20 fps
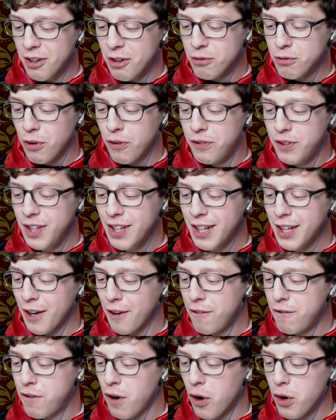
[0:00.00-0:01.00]
revealing a
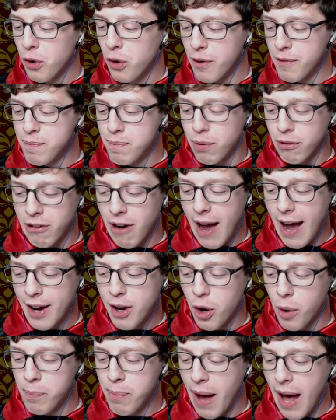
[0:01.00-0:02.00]
photo of Barack
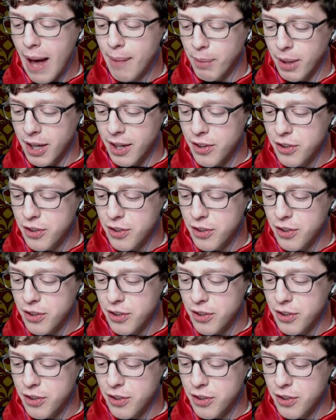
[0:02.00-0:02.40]
Obama,